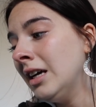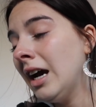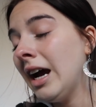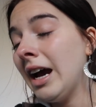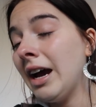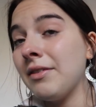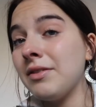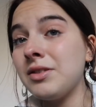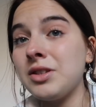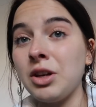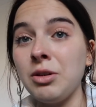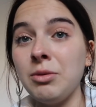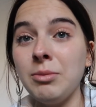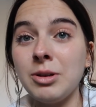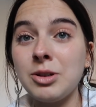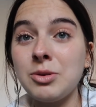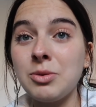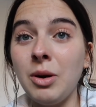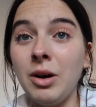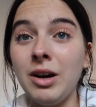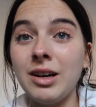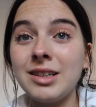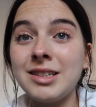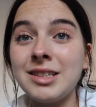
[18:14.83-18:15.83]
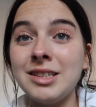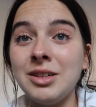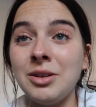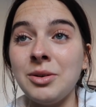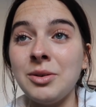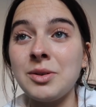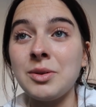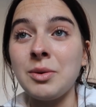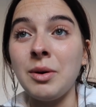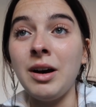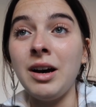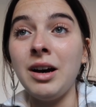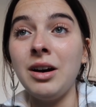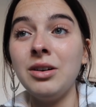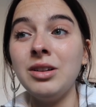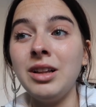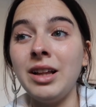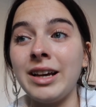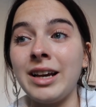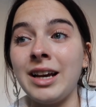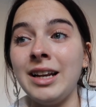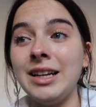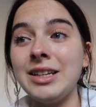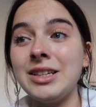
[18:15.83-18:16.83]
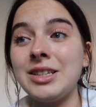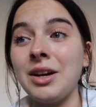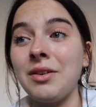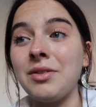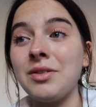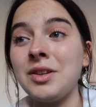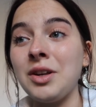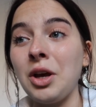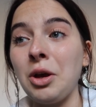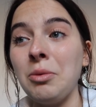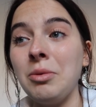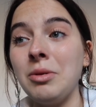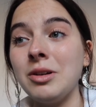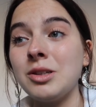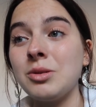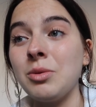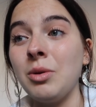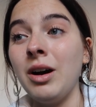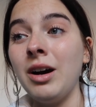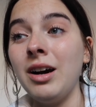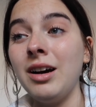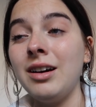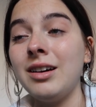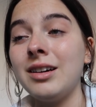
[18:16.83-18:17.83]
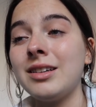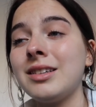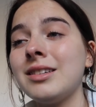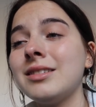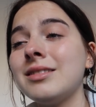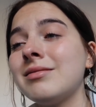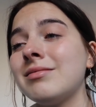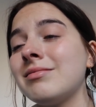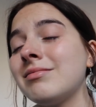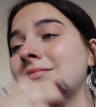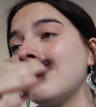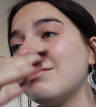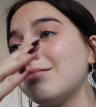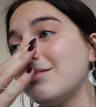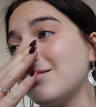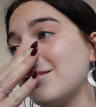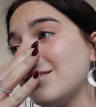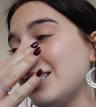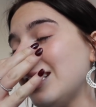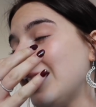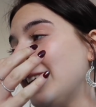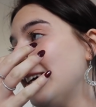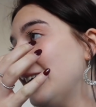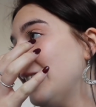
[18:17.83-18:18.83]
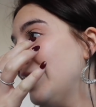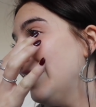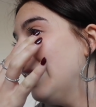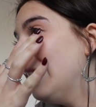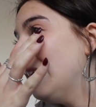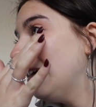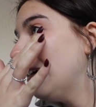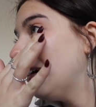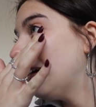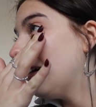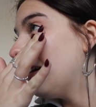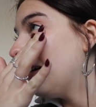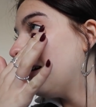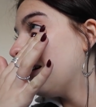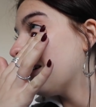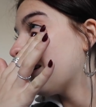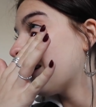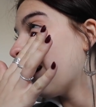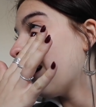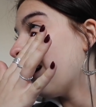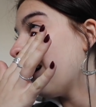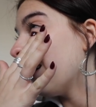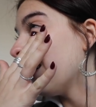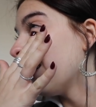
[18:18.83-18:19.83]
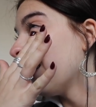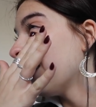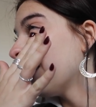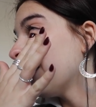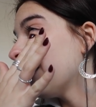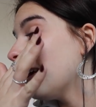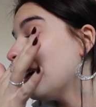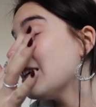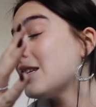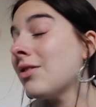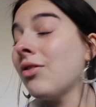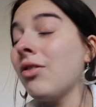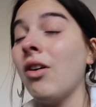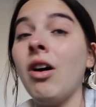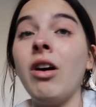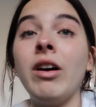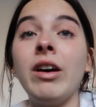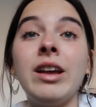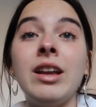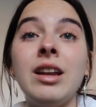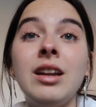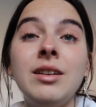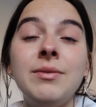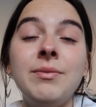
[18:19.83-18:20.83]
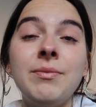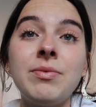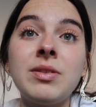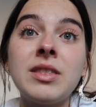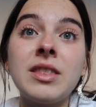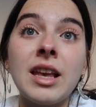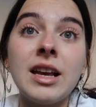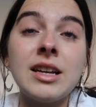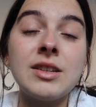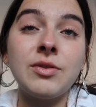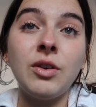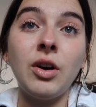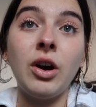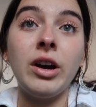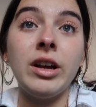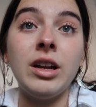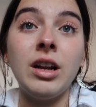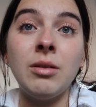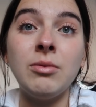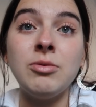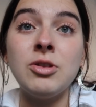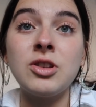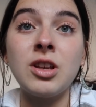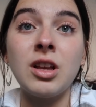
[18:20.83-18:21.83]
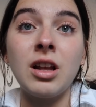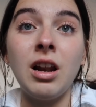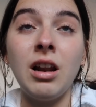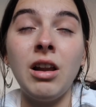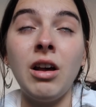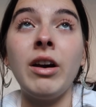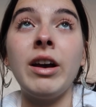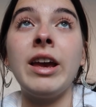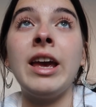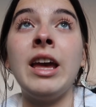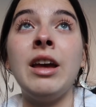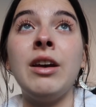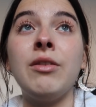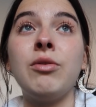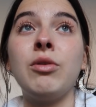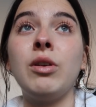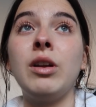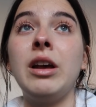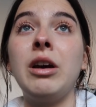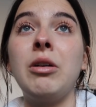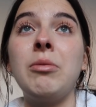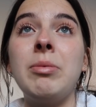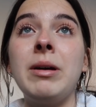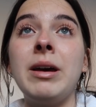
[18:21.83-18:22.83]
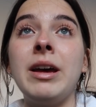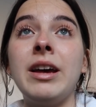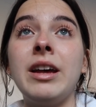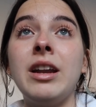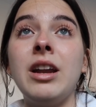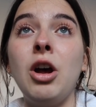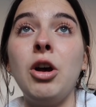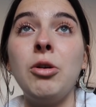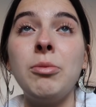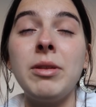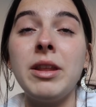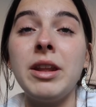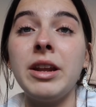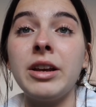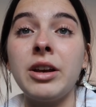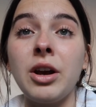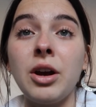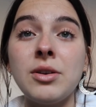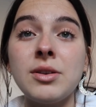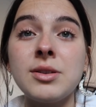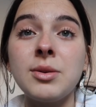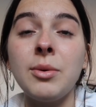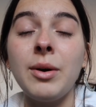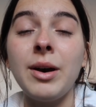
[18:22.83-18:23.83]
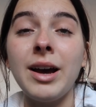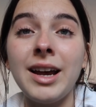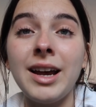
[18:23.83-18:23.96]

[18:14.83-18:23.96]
I have so much work to do as well. I literally have so much work. Okay, it's fine it's fine. I'm just gonna lie here for a little bit and hope that it goes